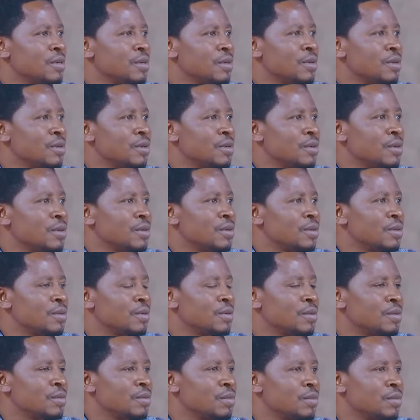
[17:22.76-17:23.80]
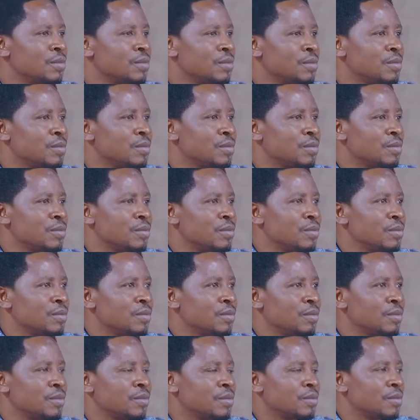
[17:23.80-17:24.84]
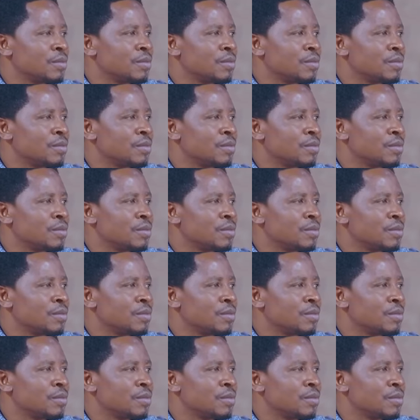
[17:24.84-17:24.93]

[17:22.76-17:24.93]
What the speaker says: Nobody speaks.